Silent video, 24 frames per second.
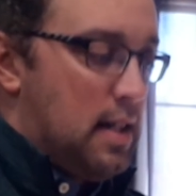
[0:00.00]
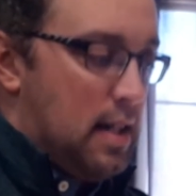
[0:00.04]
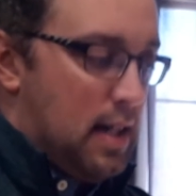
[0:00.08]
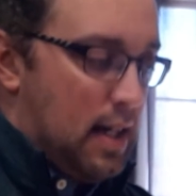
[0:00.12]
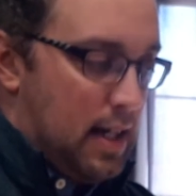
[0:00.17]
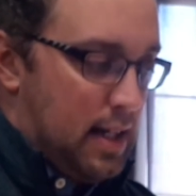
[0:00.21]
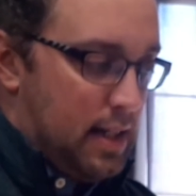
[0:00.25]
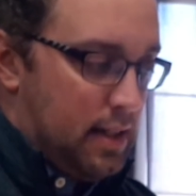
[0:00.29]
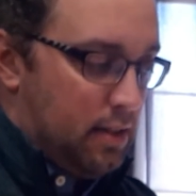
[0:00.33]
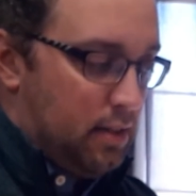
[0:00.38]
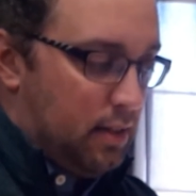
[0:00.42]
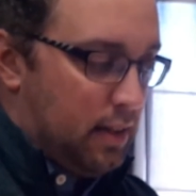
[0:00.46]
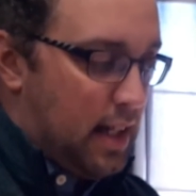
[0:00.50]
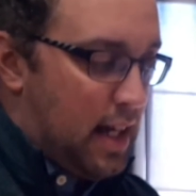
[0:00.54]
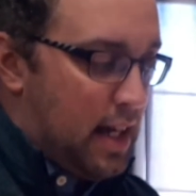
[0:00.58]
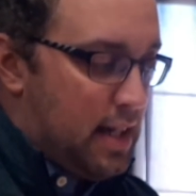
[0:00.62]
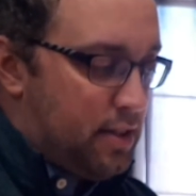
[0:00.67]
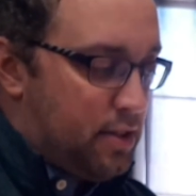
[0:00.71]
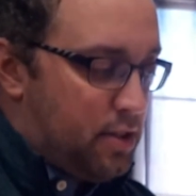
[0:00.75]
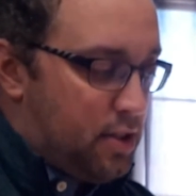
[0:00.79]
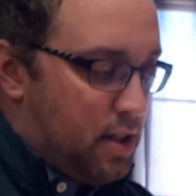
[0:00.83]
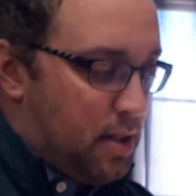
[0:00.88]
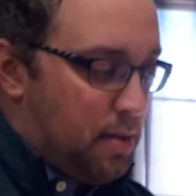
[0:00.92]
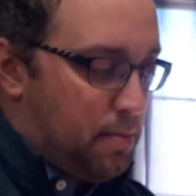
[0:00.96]
And your
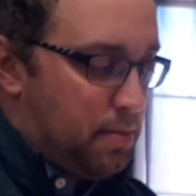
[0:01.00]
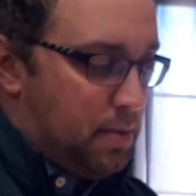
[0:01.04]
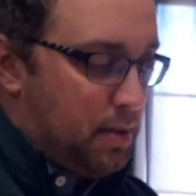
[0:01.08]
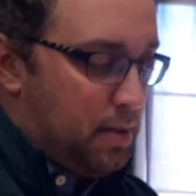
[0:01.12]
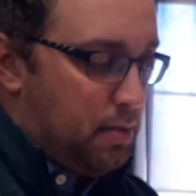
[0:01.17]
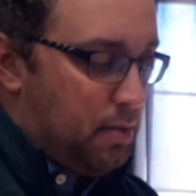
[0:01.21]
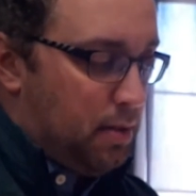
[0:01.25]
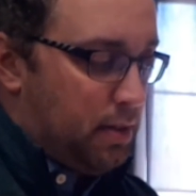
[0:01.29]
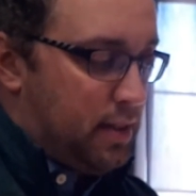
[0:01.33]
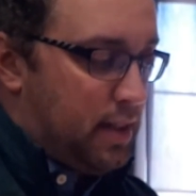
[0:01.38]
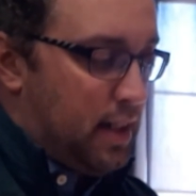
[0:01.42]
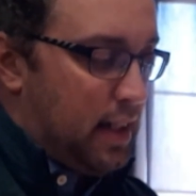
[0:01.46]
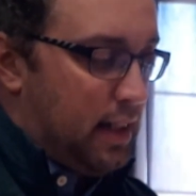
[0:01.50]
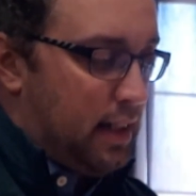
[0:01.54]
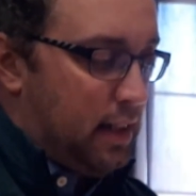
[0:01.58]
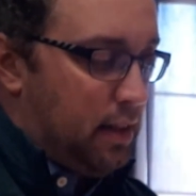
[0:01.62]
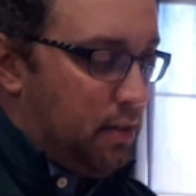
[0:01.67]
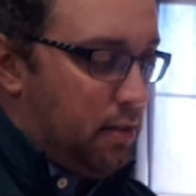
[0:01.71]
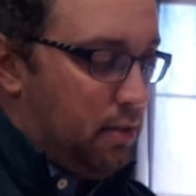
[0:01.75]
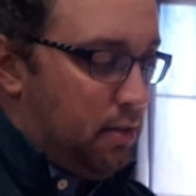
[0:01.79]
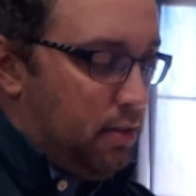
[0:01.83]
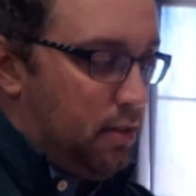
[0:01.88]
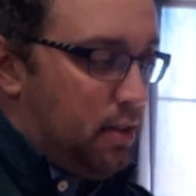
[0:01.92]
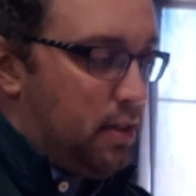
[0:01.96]
last jump will take
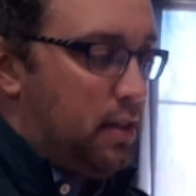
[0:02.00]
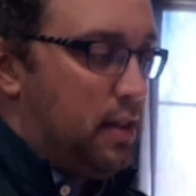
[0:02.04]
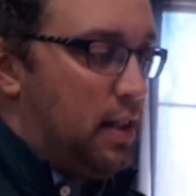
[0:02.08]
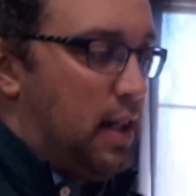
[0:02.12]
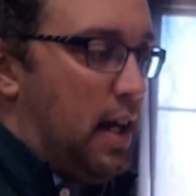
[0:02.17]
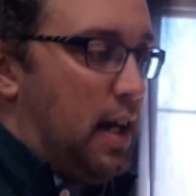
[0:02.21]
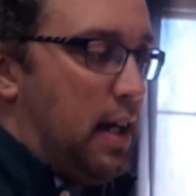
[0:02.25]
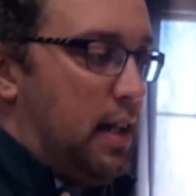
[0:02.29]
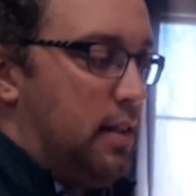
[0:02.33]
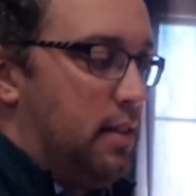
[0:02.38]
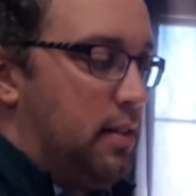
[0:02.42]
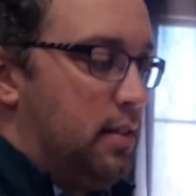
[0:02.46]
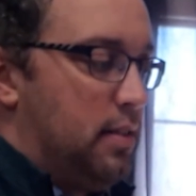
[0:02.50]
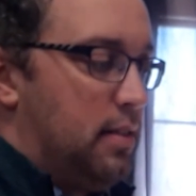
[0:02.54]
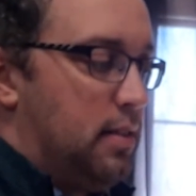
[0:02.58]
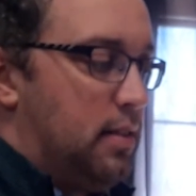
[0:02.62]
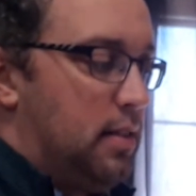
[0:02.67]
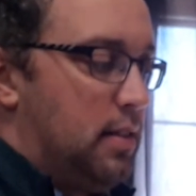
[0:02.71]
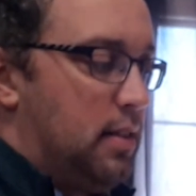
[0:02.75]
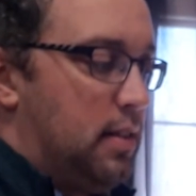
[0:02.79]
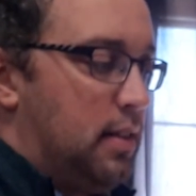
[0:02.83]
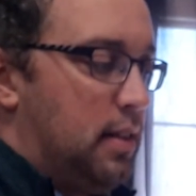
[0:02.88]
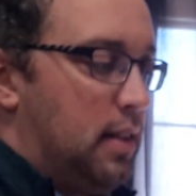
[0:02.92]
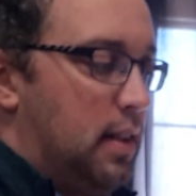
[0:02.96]
you to 9.
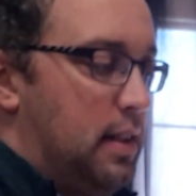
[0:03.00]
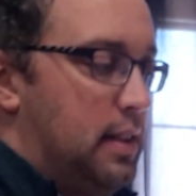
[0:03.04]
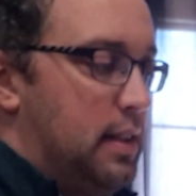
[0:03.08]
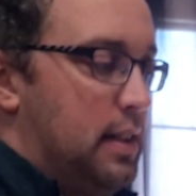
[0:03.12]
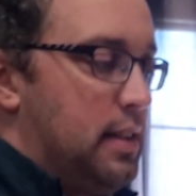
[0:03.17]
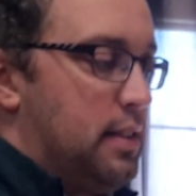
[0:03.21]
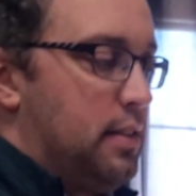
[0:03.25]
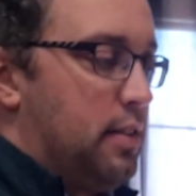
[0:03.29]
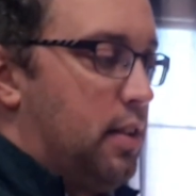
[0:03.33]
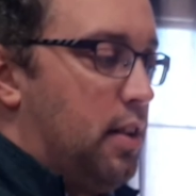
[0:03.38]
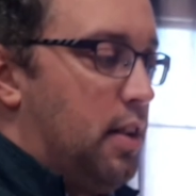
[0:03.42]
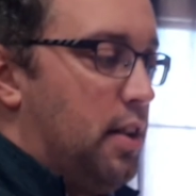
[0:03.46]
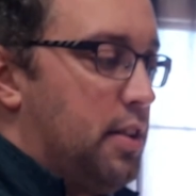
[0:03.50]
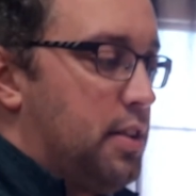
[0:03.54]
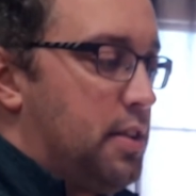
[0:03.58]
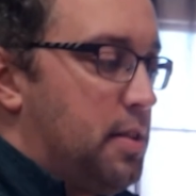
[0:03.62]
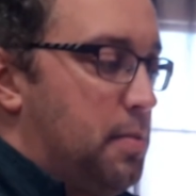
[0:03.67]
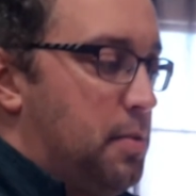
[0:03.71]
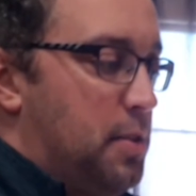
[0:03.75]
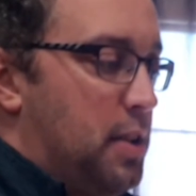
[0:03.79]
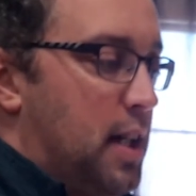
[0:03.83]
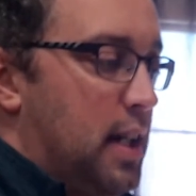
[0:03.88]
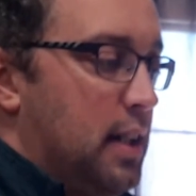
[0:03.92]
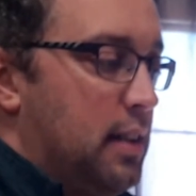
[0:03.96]
And these are all
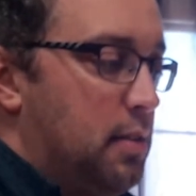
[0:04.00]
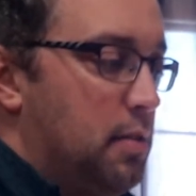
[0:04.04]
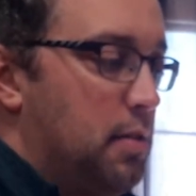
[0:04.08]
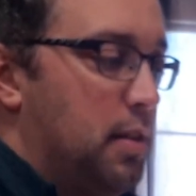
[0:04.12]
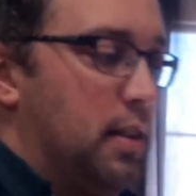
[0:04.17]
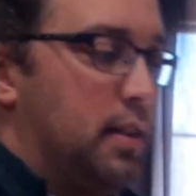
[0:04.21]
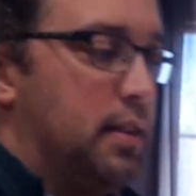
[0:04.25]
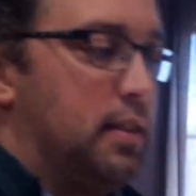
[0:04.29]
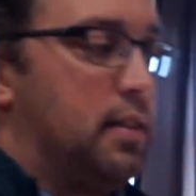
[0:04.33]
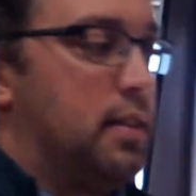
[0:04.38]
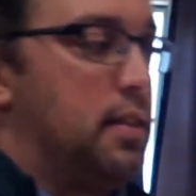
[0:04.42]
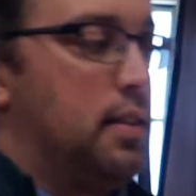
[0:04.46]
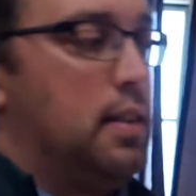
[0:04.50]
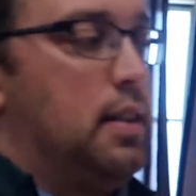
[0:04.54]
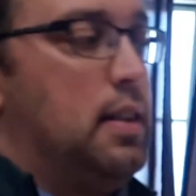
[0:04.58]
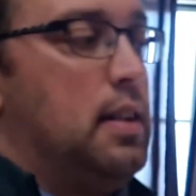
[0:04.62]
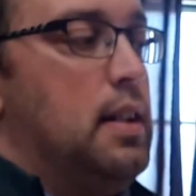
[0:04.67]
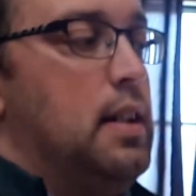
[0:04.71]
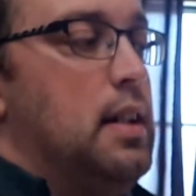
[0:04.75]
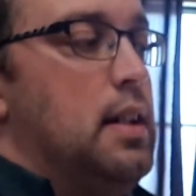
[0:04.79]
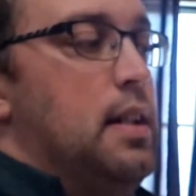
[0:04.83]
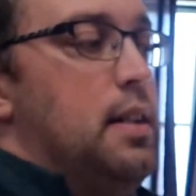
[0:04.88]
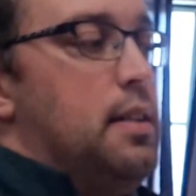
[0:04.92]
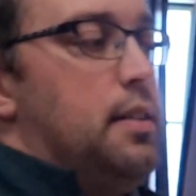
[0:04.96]
subtract 1s.
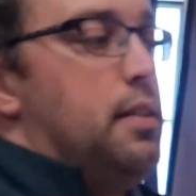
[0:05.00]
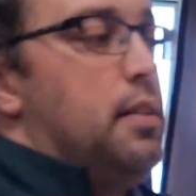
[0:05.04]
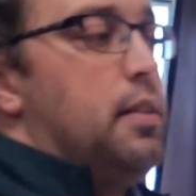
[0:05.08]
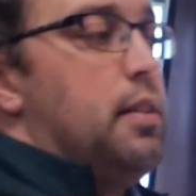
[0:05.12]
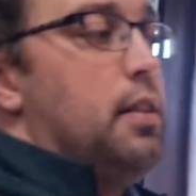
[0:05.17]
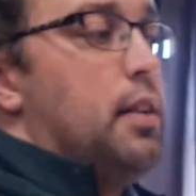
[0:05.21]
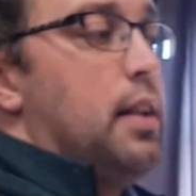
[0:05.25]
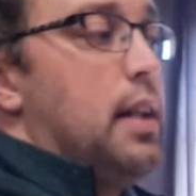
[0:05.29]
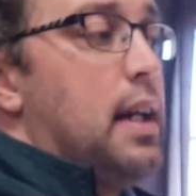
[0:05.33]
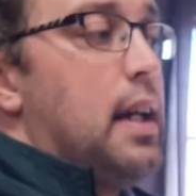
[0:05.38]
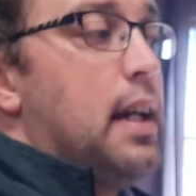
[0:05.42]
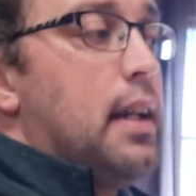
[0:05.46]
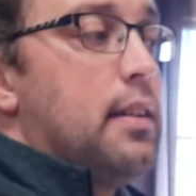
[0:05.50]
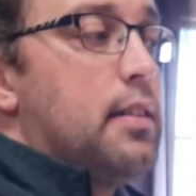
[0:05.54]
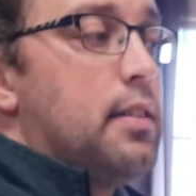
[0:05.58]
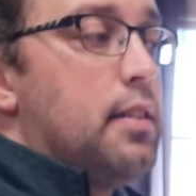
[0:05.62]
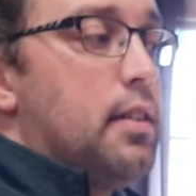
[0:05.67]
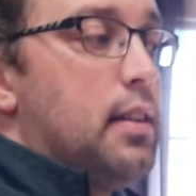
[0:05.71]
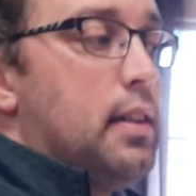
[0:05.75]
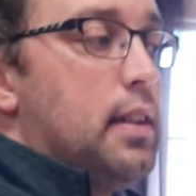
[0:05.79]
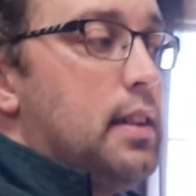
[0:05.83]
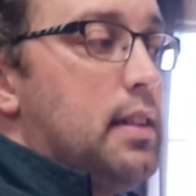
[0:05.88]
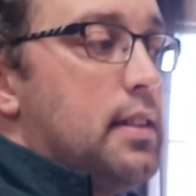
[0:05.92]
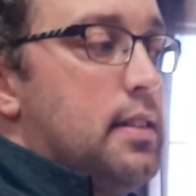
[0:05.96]
So your answer
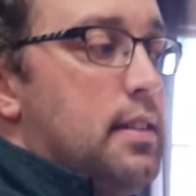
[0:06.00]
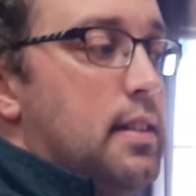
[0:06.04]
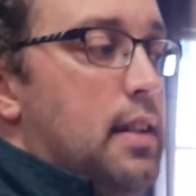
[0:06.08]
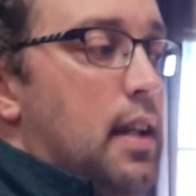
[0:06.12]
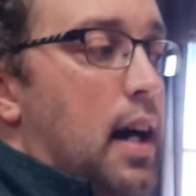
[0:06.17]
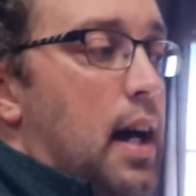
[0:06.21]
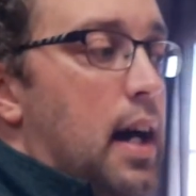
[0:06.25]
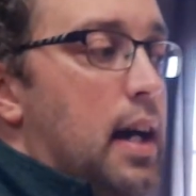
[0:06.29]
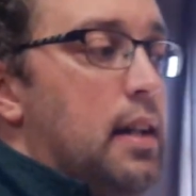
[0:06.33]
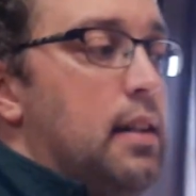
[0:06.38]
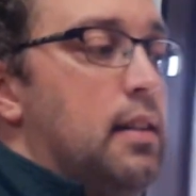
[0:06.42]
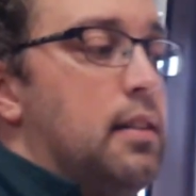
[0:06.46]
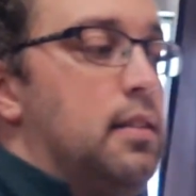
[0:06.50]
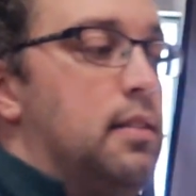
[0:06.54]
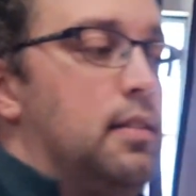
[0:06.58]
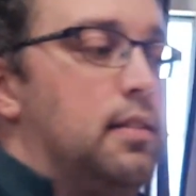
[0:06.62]
is 9.